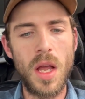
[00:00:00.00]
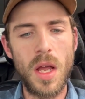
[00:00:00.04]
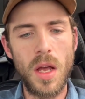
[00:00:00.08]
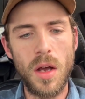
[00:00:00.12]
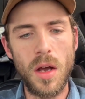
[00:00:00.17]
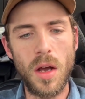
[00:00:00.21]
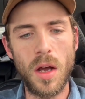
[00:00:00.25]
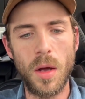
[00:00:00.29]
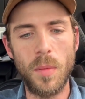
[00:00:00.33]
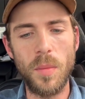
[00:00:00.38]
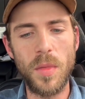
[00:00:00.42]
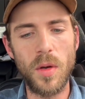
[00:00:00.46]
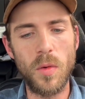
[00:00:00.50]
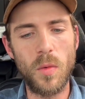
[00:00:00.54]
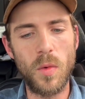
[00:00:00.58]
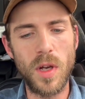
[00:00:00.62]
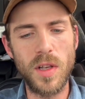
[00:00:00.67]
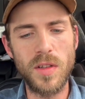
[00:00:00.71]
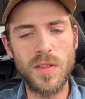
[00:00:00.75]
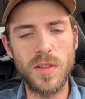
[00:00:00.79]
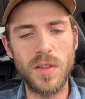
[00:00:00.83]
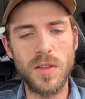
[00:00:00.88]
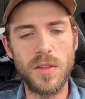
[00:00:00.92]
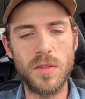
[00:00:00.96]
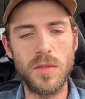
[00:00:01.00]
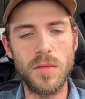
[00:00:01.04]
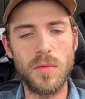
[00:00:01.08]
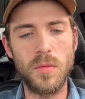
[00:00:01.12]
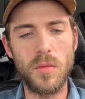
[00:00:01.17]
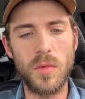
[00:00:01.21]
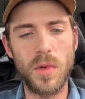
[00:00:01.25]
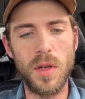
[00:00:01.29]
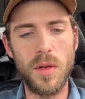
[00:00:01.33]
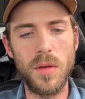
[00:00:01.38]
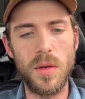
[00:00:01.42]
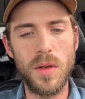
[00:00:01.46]

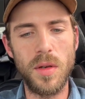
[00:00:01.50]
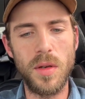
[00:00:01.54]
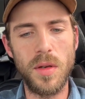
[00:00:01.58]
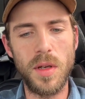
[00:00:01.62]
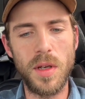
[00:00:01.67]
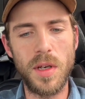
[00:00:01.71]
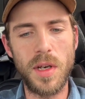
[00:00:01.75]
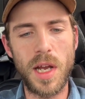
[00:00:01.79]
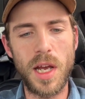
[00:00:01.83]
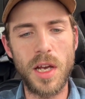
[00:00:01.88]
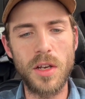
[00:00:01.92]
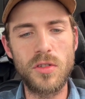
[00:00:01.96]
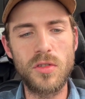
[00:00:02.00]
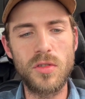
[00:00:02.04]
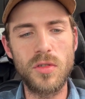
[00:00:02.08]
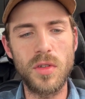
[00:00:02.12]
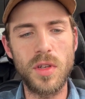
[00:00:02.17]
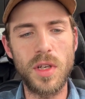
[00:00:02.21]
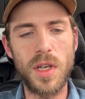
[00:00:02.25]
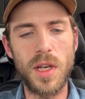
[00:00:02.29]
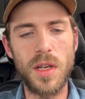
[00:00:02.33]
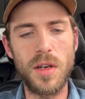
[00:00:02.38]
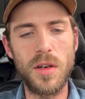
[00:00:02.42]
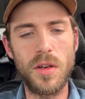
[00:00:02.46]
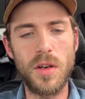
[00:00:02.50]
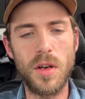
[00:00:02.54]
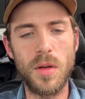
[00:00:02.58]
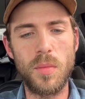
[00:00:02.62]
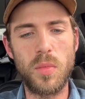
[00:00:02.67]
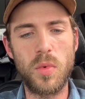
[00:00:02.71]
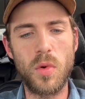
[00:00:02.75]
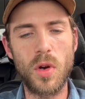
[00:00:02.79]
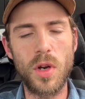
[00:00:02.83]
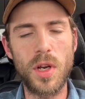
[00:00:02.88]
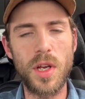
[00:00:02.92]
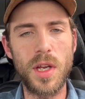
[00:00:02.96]
it actually ended up
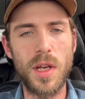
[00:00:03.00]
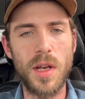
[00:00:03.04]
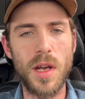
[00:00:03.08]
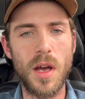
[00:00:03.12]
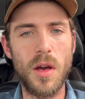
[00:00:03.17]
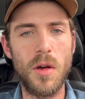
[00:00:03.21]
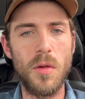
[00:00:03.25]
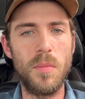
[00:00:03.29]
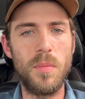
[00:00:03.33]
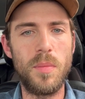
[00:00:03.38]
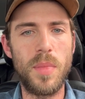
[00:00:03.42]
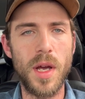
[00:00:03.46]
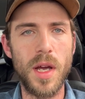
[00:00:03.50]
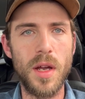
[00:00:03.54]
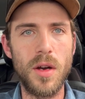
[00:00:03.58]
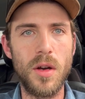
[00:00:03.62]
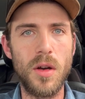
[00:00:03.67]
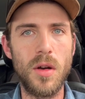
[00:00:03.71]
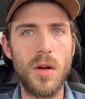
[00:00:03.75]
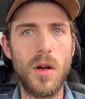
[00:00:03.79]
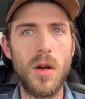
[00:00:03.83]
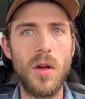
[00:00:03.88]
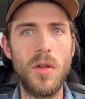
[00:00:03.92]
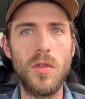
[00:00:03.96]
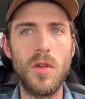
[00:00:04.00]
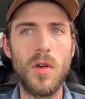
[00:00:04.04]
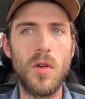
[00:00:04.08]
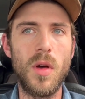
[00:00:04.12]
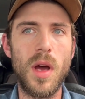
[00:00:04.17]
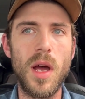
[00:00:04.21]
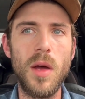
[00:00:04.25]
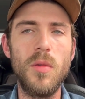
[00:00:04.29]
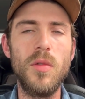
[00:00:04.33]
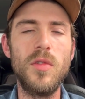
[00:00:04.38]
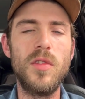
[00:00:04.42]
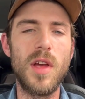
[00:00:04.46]
working out better, although
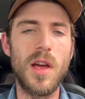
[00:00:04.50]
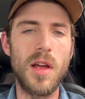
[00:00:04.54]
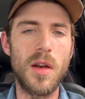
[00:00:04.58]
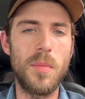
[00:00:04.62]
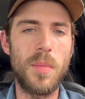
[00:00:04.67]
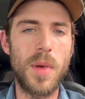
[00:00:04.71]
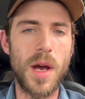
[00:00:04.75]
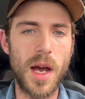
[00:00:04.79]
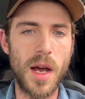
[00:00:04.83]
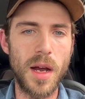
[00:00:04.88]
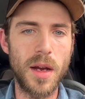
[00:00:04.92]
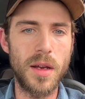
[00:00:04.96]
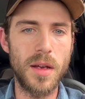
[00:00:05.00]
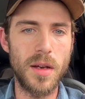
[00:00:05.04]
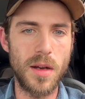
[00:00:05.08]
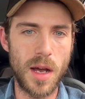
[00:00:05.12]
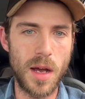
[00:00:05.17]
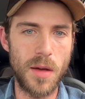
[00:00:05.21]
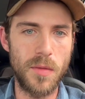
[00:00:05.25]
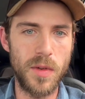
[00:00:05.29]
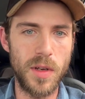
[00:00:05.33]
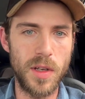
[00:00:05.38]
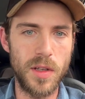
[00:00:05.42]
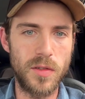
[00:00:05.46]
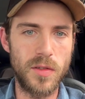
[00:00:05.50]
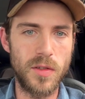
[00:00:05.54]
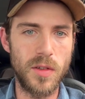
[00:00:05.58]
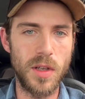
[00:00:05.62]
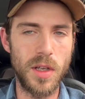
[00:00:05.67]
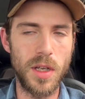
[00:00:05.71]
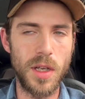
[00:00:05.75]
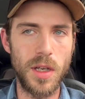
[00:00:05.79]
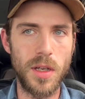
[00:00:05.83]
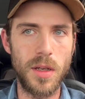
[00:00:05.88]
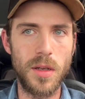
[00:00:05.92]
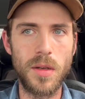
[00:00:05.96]
I was out of pocket,
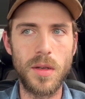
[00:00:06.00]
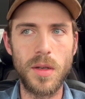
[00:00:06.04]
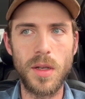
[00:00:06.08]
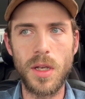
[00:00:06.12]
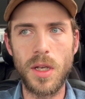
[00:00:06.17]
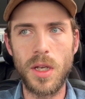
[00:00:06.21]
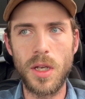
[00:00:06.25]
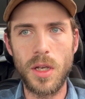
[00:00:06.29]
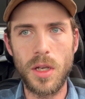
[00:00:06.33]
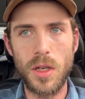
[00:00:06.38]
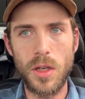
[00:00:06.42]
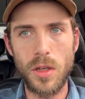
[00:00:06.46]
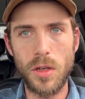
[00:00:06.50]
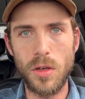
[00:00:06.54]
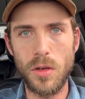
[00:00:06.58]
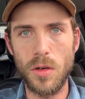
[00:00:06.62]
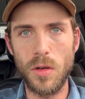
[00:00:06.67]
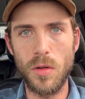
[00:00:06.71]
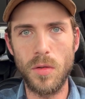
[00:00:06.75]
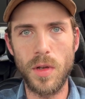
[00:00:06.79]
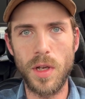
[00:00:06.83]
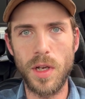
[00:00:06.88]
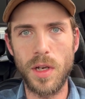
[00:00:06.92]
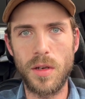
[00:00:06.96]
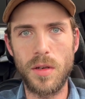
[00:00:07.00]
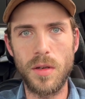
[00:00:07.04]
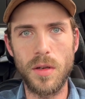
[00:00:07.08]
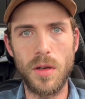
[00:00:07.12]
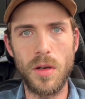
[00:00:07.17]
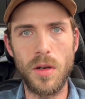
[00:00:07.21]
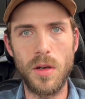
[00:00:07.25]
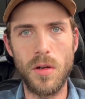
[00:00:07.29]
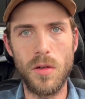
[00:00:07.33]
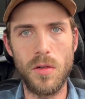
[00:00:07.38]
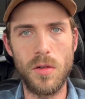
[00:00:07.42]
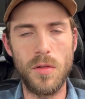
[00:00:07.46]
obviously, you know, like
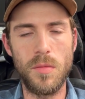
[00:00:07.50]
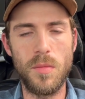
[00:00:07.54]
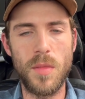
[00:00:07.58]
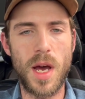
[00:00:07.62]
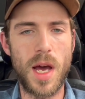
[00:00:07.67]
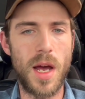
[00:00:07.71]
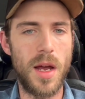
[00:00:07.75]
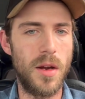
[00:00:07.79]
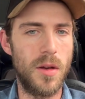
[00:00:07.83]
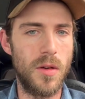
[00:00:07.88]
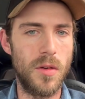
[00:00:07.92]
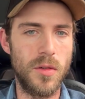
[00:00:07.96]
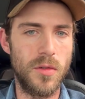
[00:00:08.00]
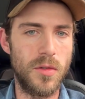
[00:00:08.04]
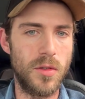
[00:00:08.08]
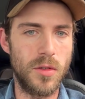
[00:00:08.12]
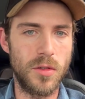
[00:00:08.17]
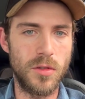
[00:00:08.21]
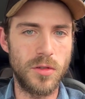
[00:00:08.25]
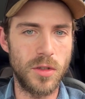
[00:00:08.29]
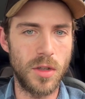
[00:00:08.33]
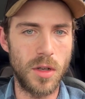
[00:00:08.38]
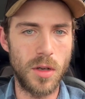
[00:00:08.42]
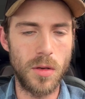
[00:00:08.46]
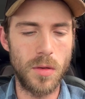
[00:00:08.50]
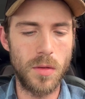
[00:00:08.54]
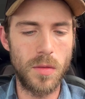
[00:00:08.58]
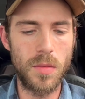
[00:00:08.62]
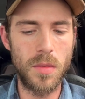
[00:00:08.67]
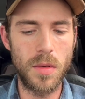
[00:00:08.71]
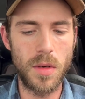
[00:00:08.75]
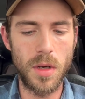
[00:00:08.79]
100 miles or so.